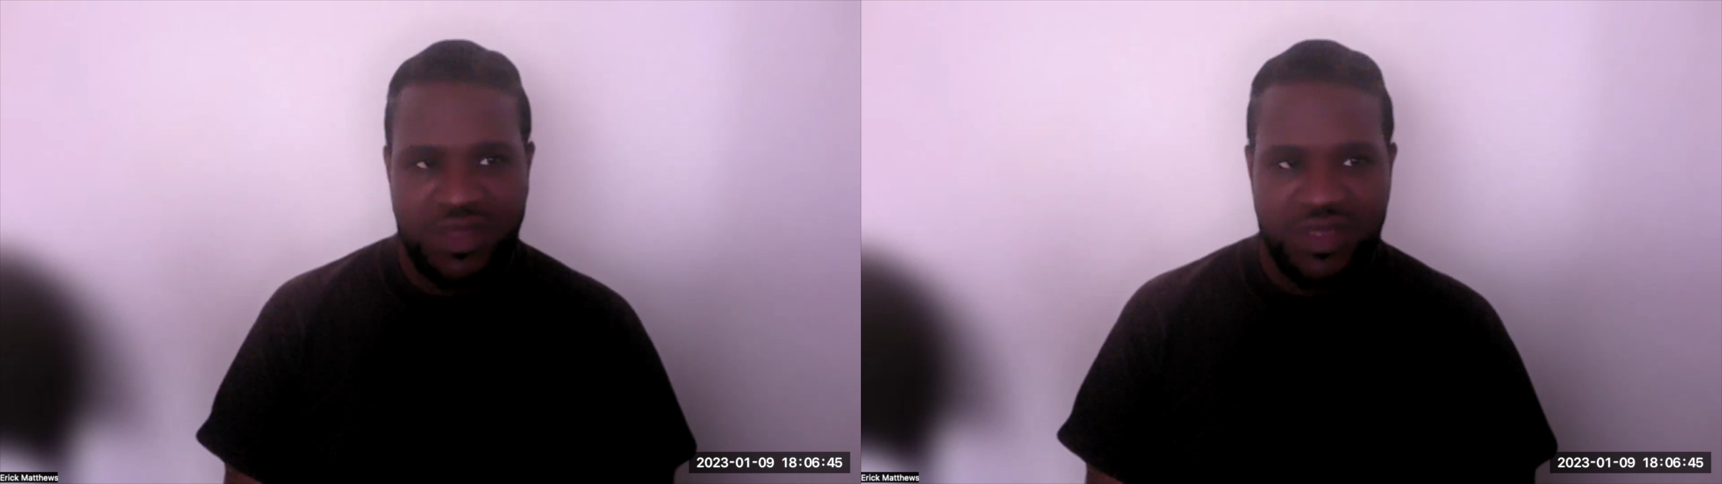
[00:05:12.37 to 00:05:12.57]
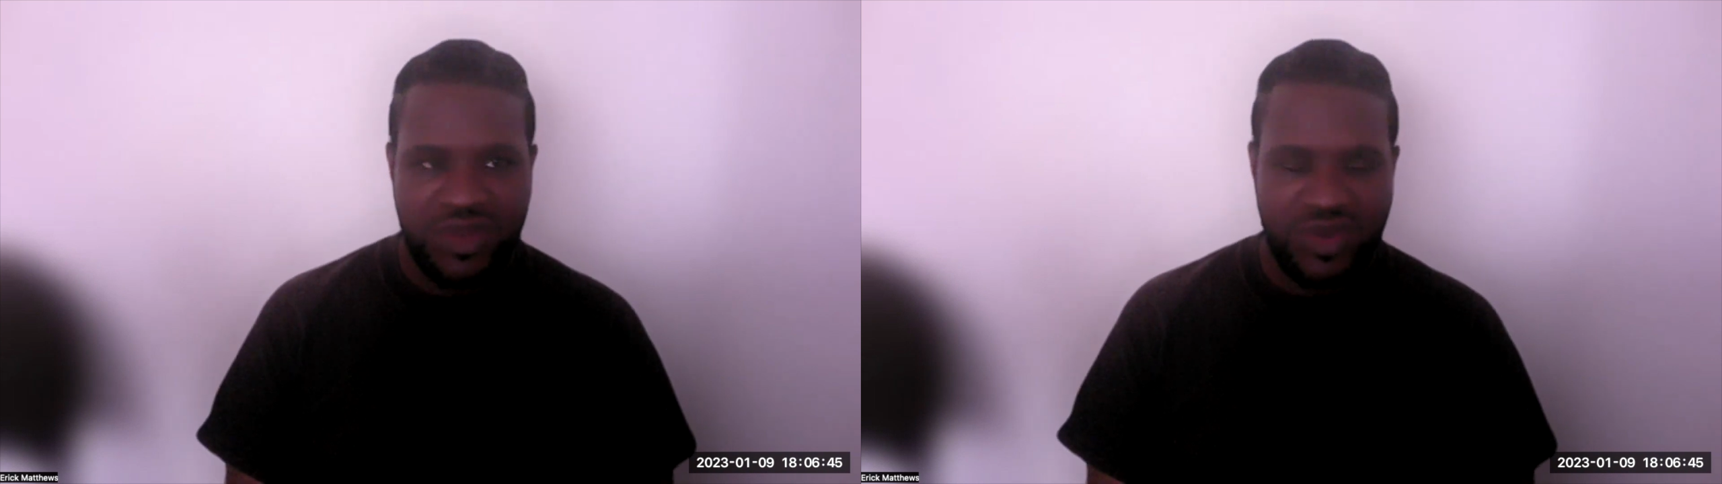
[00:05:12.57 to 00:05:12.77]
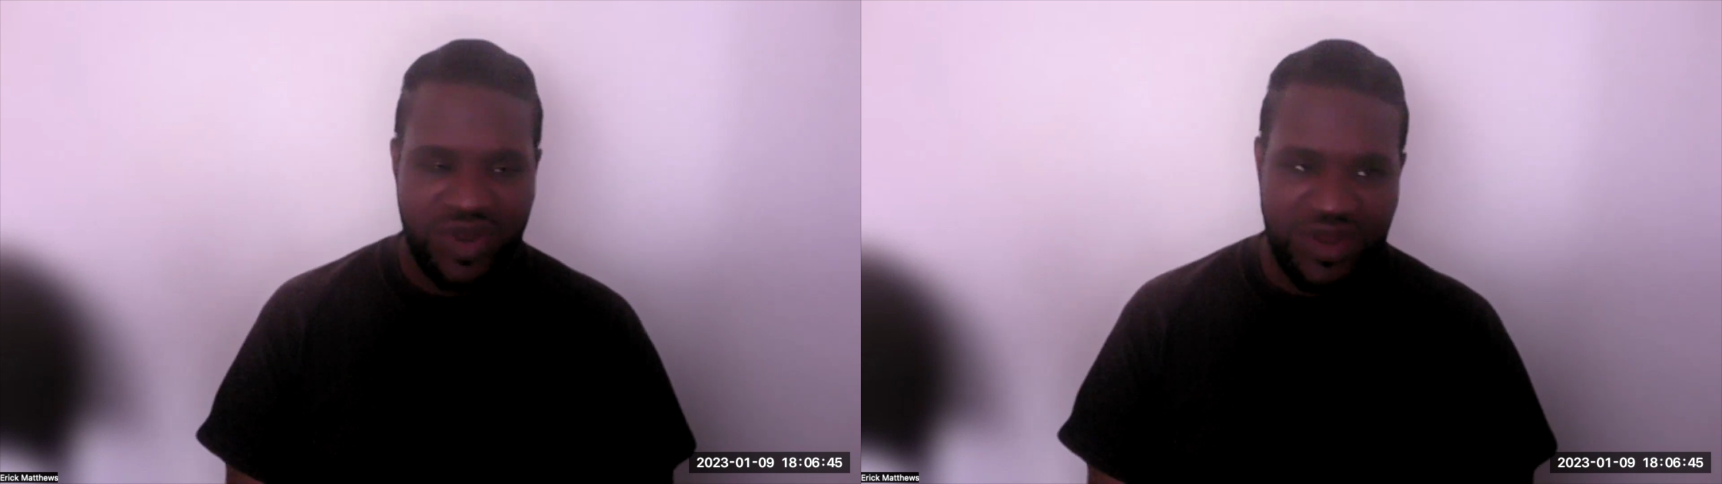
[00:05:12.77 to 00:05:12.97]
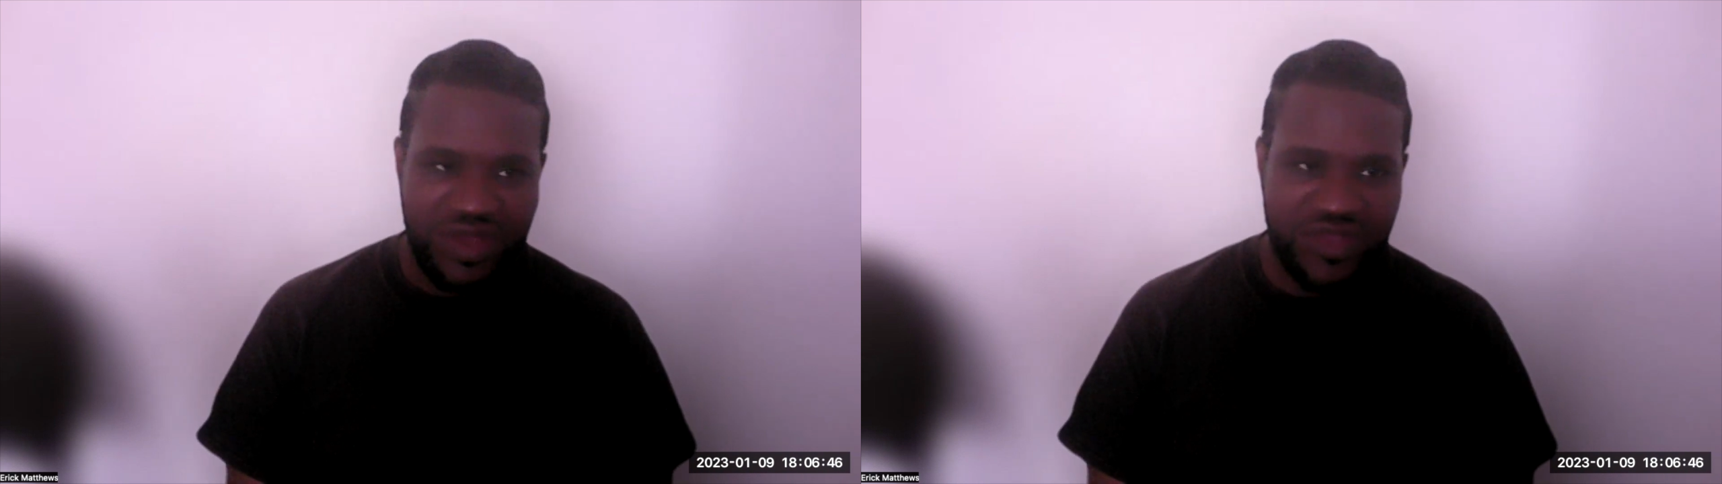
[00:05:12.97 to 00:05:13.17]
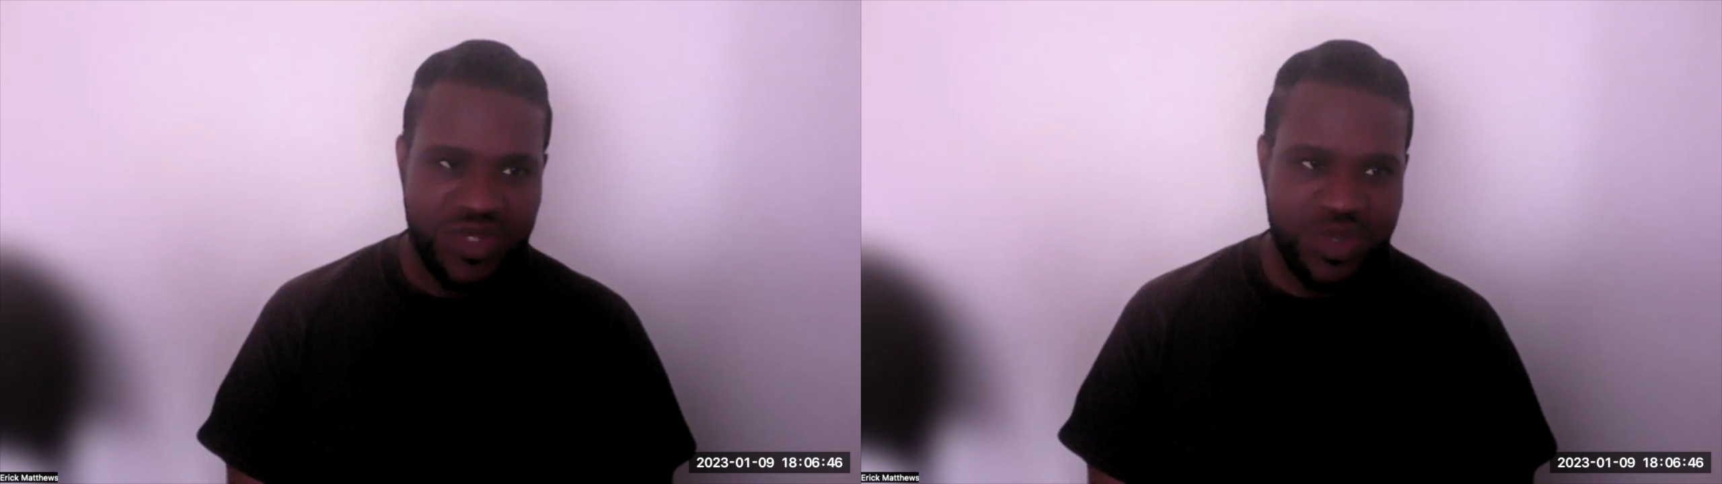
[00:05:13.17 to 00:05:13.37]
you know, in
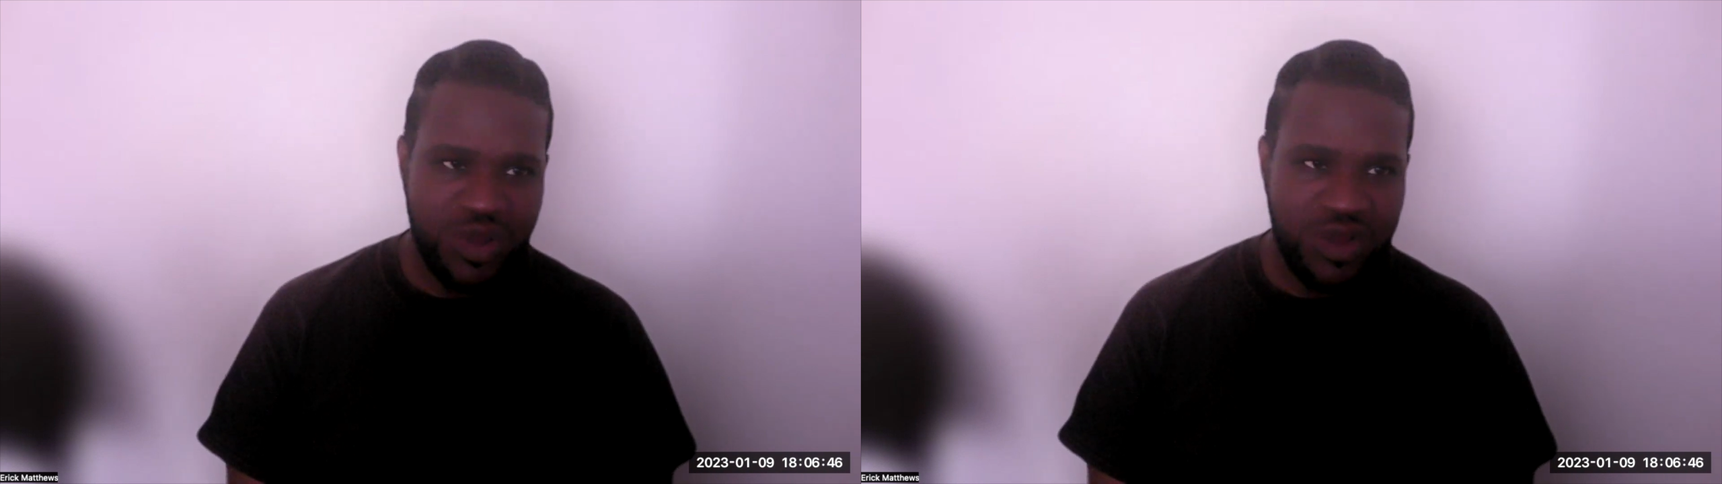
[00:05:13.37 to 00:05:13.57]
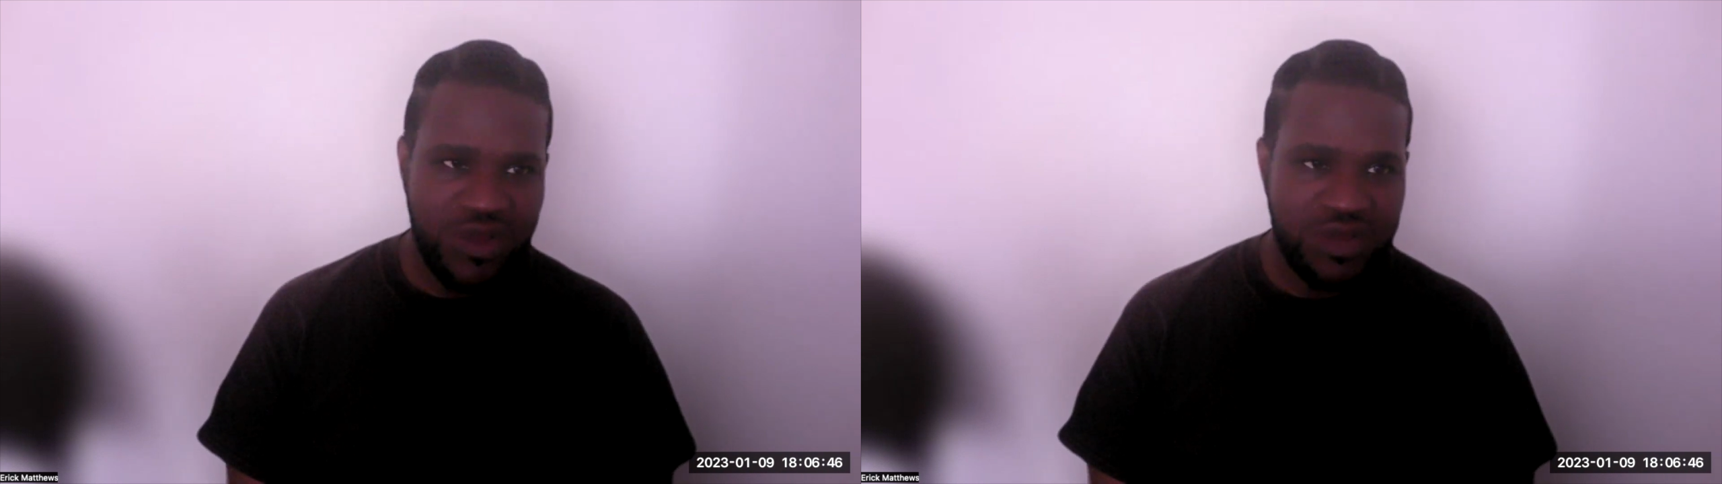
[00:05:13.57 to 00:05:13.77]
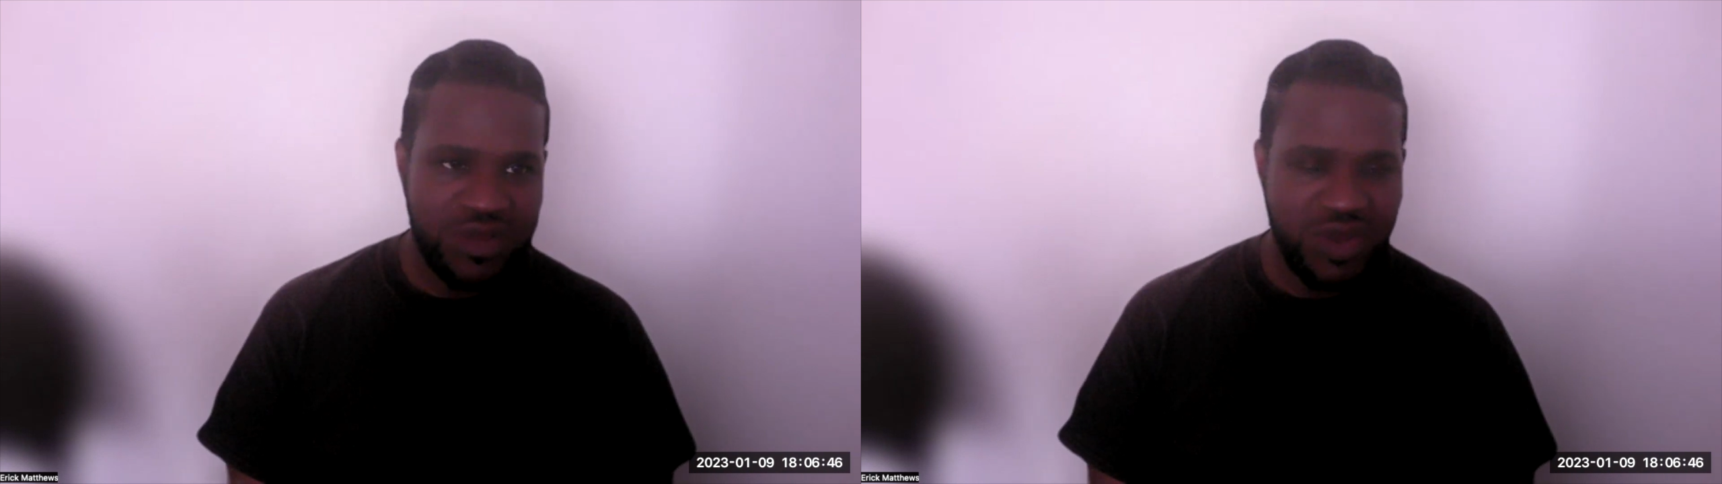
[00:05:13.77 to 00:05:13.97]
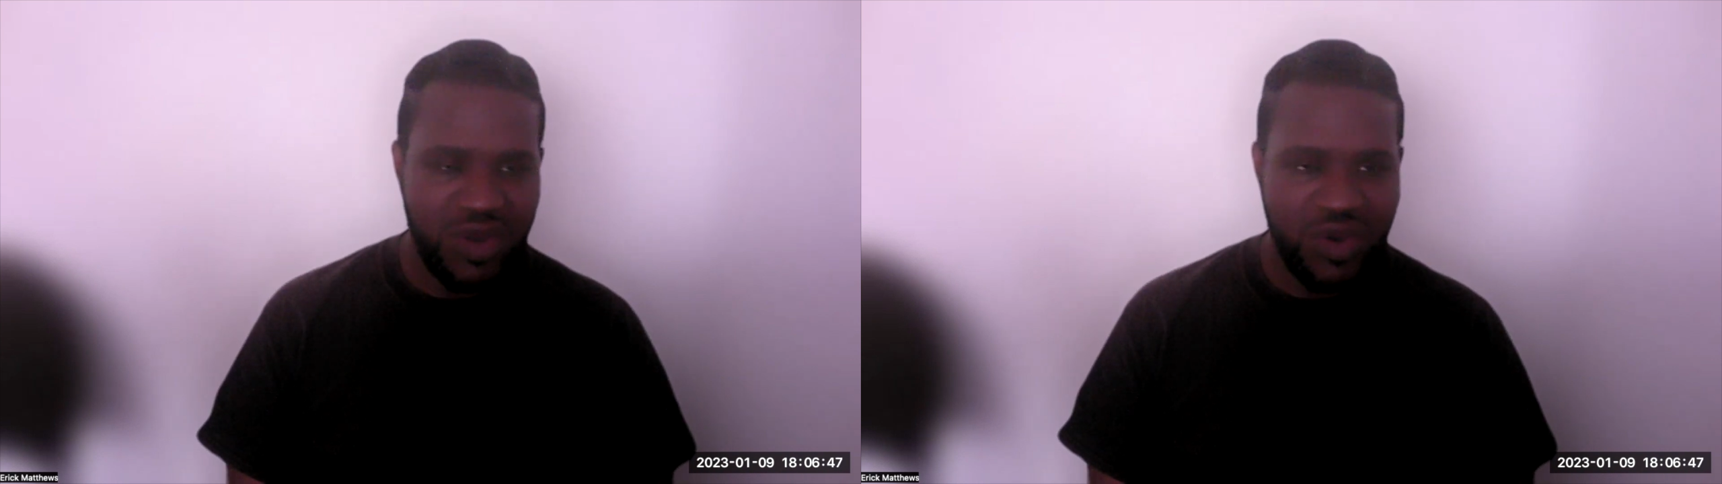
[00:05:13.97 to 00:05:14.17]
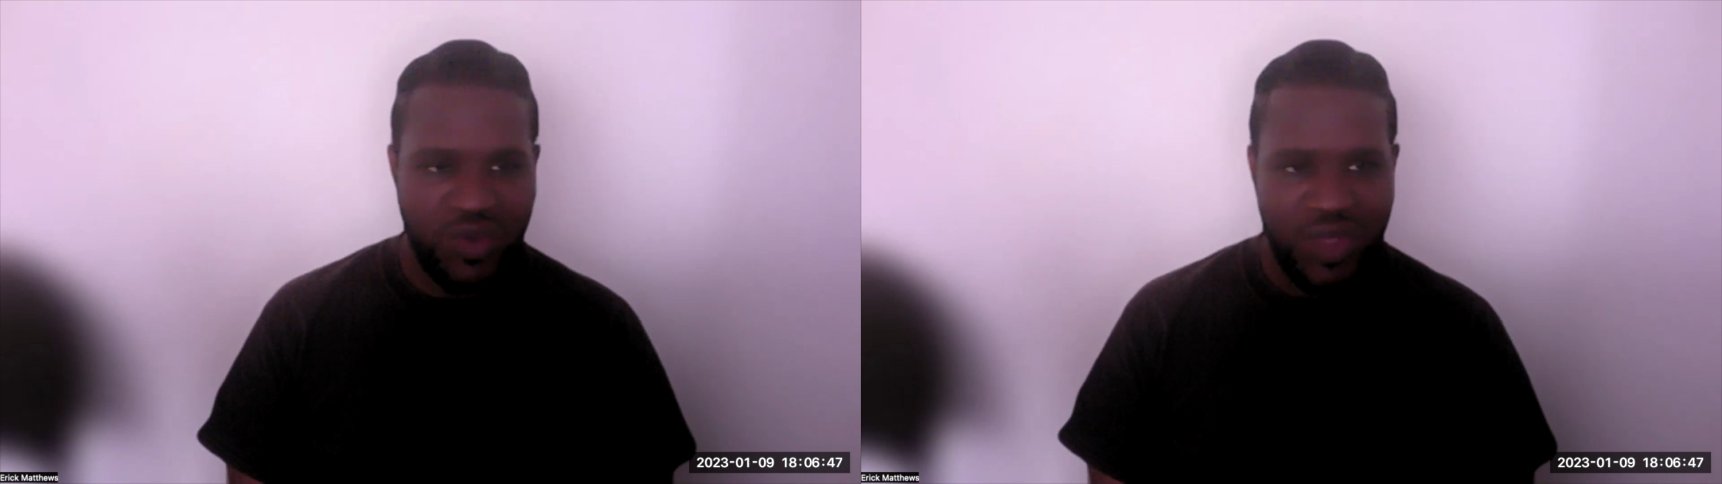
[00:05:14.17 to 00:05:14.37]
another truck, you
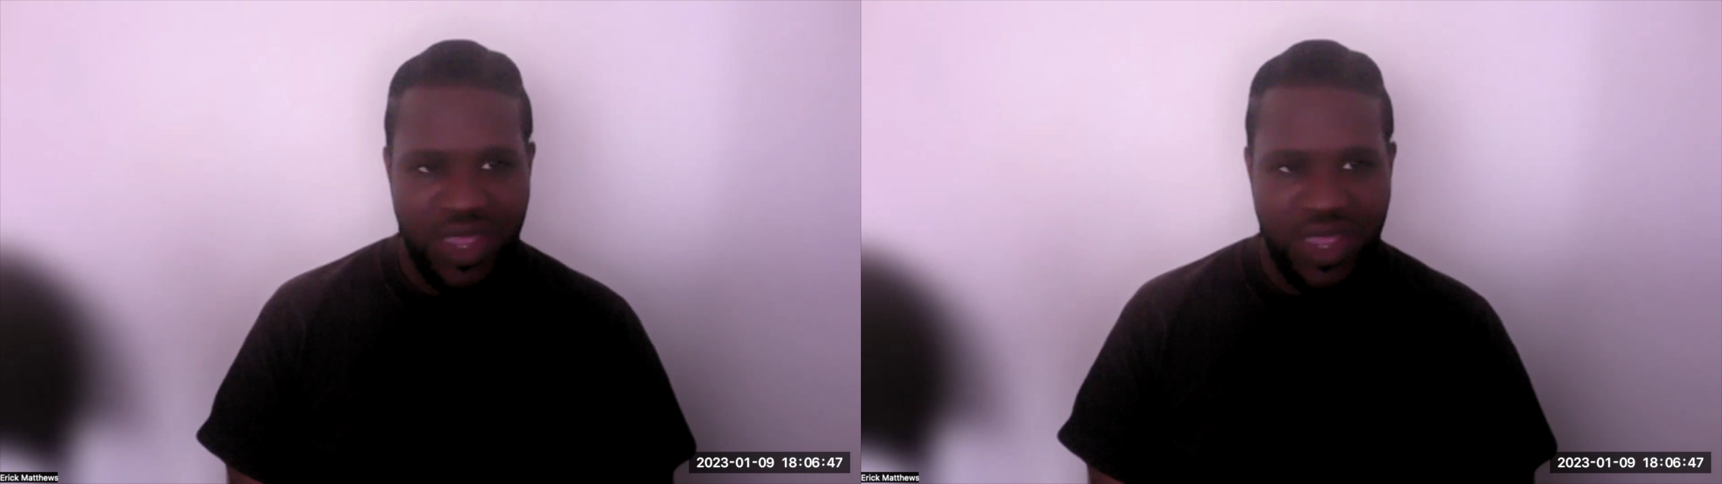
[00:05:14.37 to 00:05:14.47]
know,